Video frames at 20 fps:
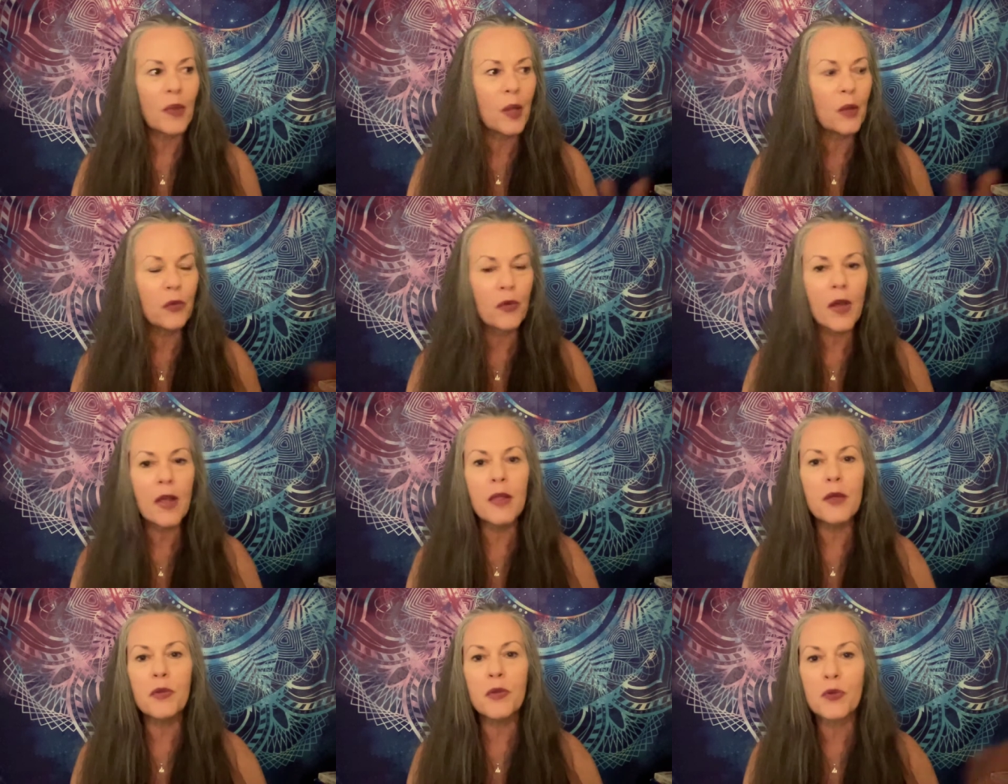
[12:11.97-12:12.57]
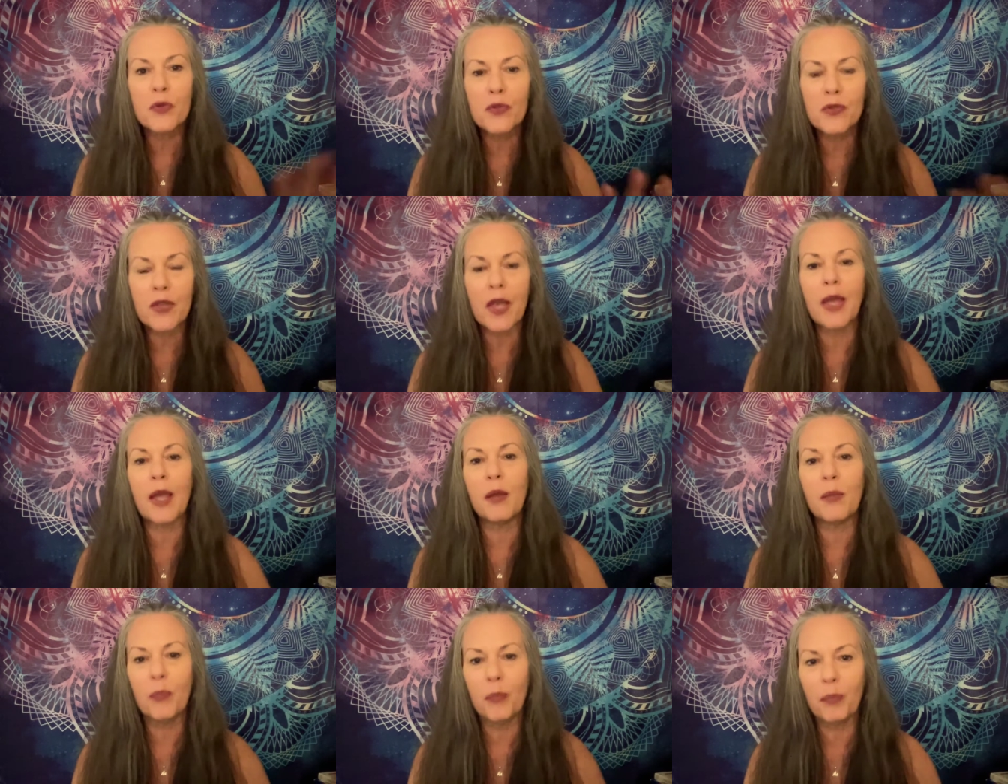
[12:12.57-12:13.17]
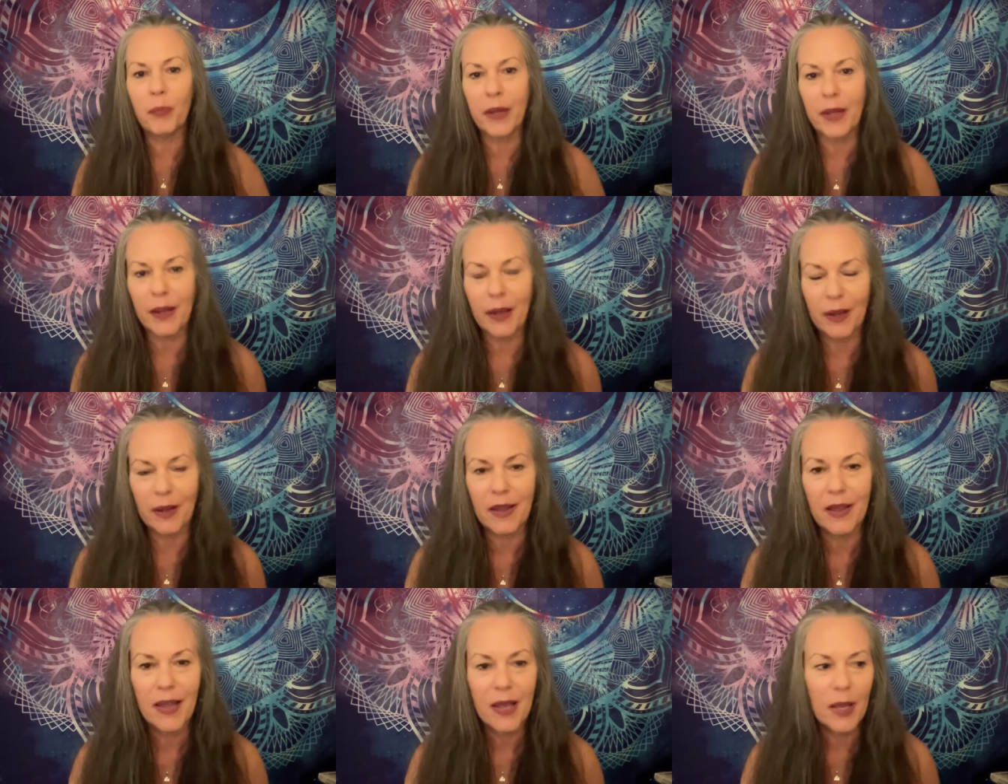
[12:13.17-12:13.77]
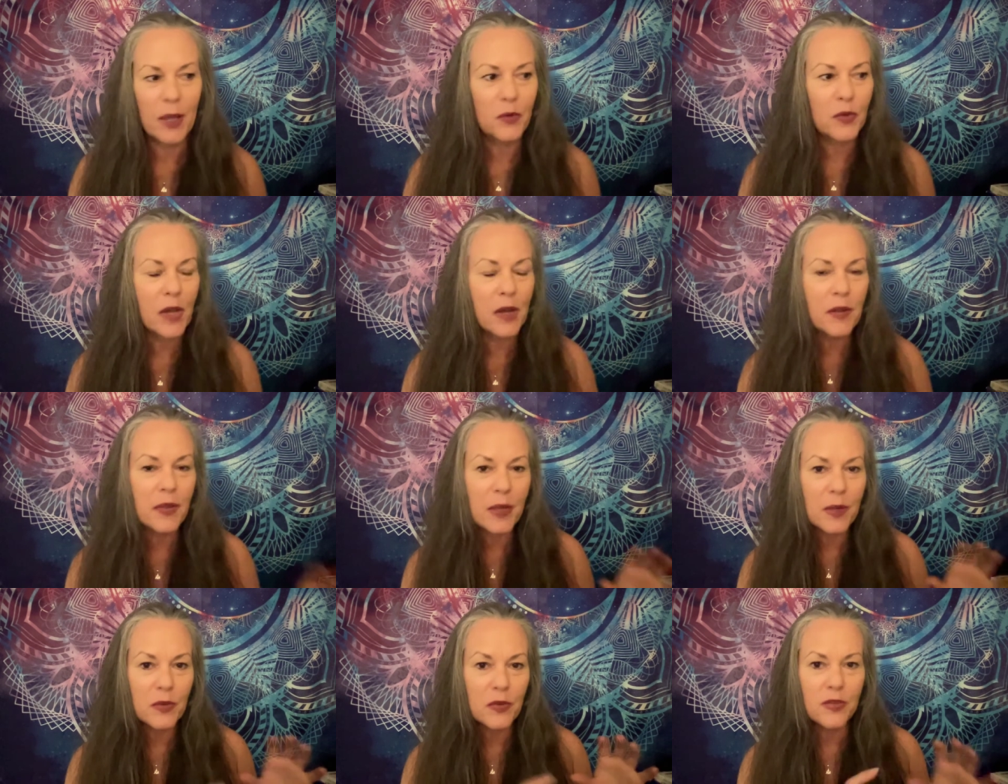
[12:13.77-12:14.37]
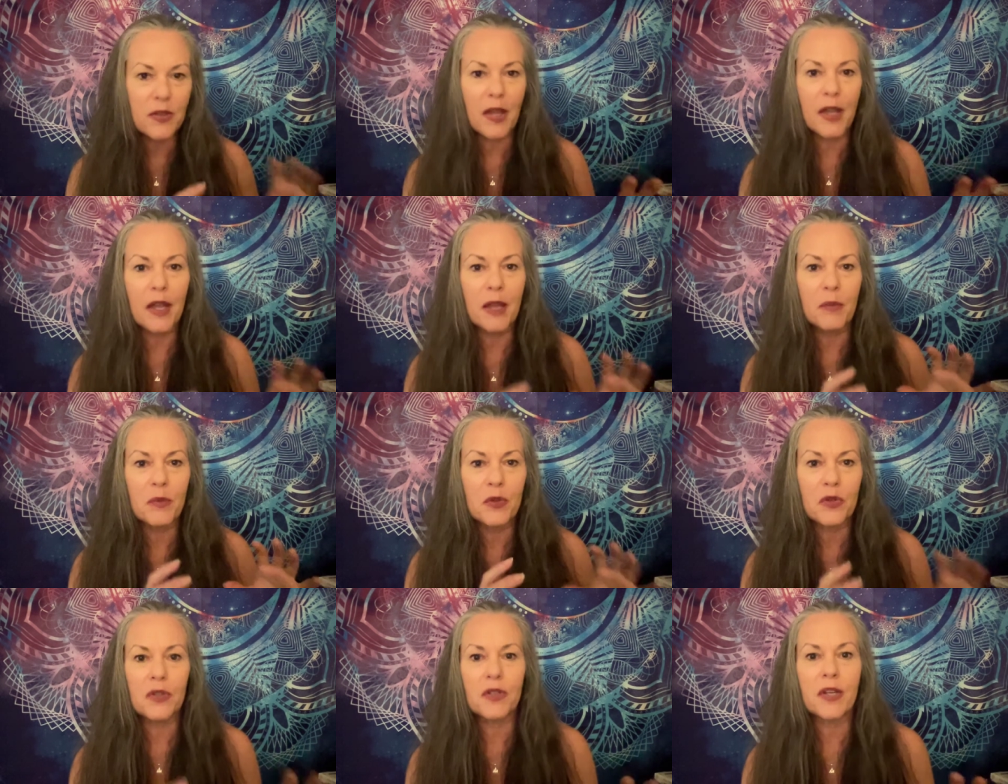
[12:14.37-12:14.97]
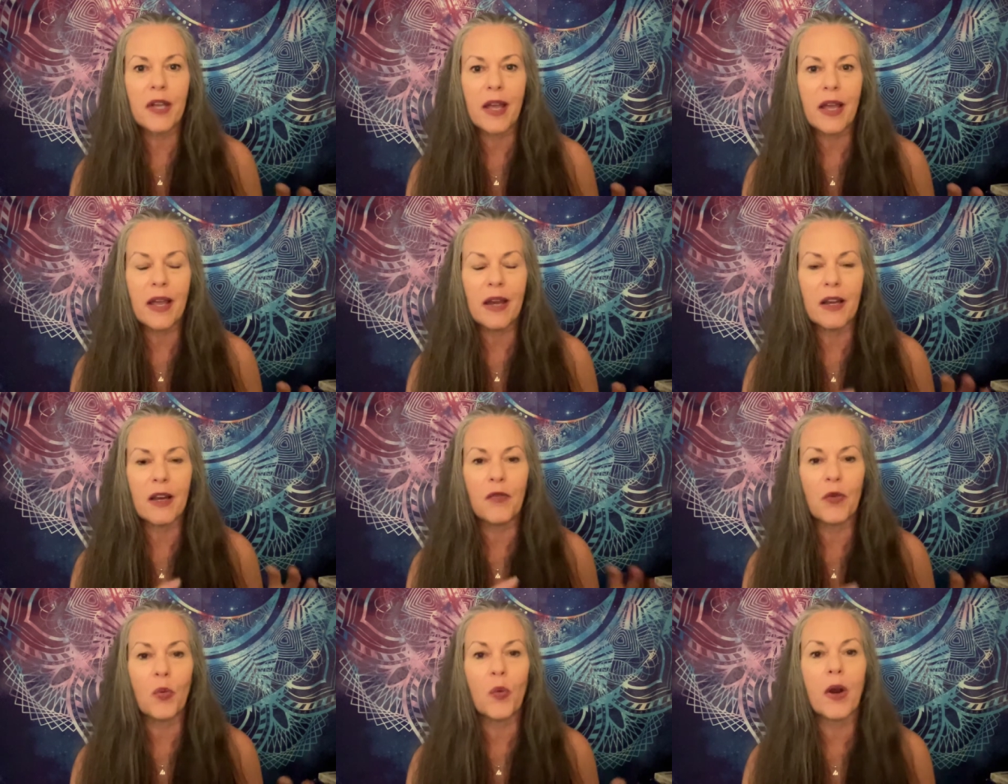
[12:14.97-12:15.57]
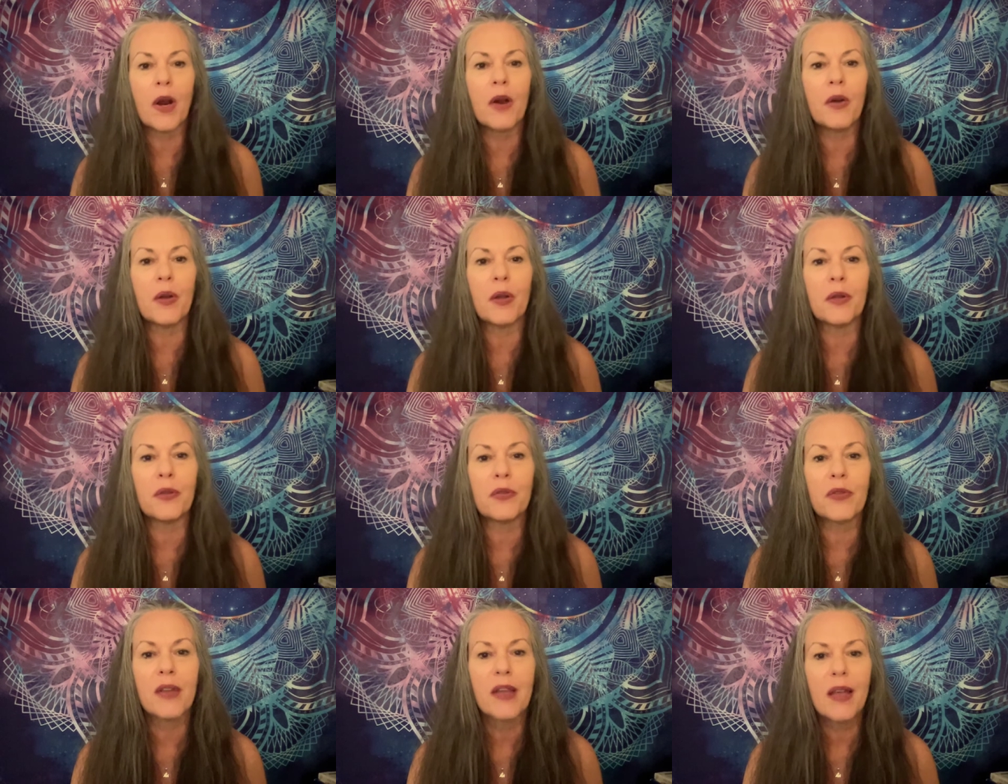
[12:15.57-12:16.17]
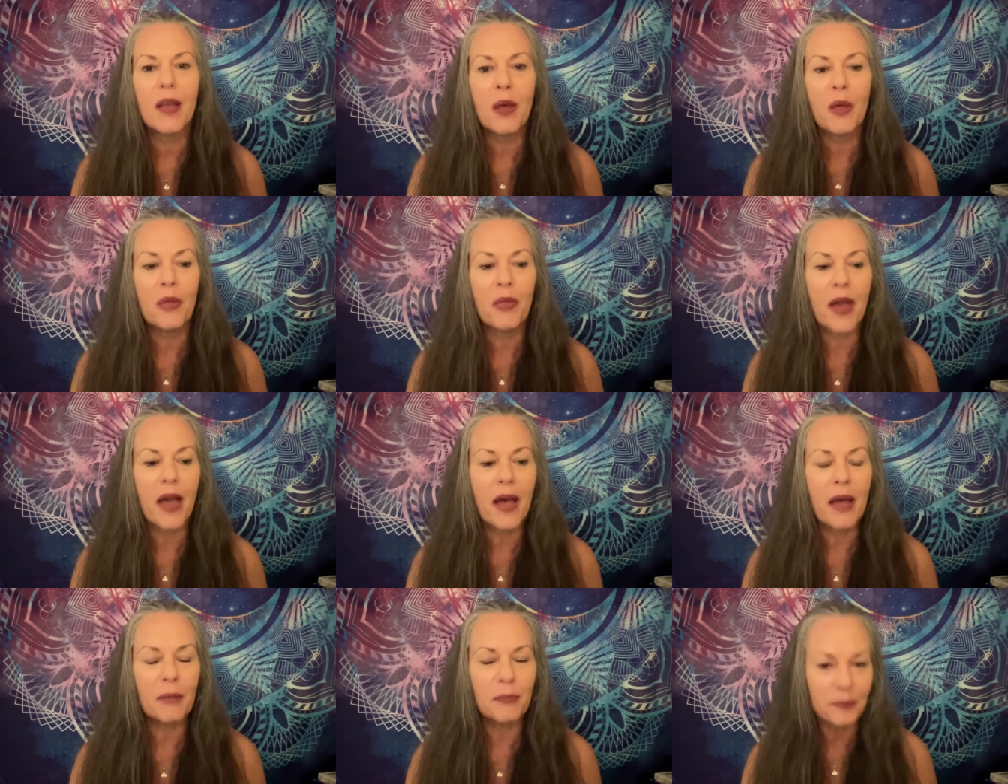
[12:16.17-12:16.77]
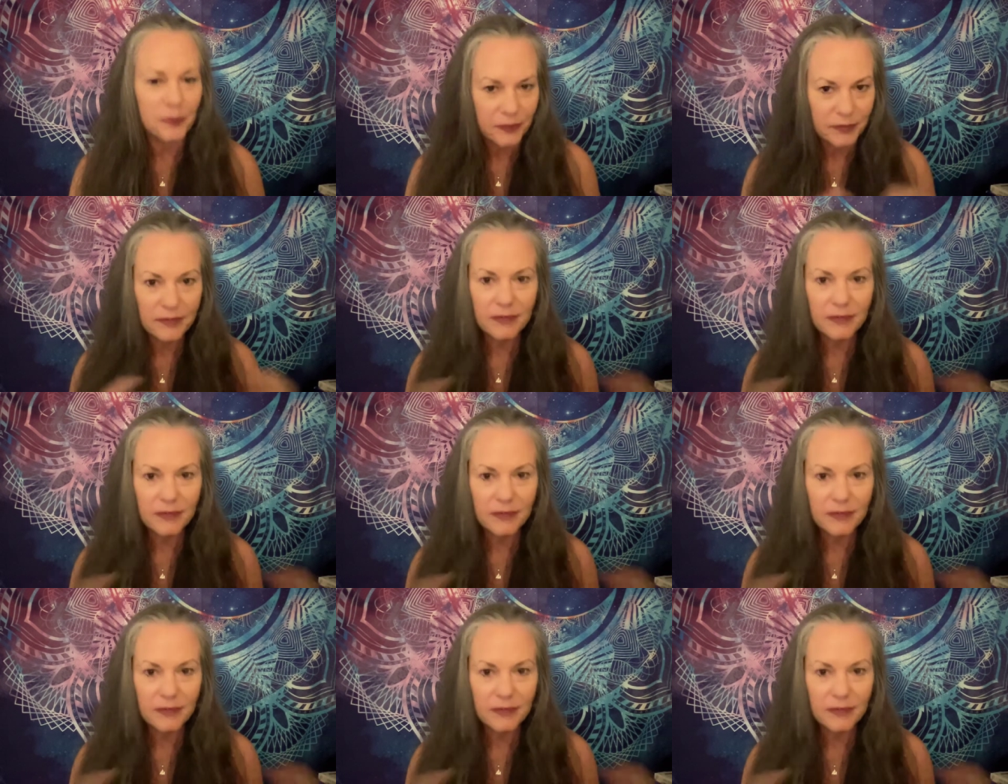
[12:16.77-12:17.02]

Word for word: it's kind of like the same being. It's kind of that same state of awareness that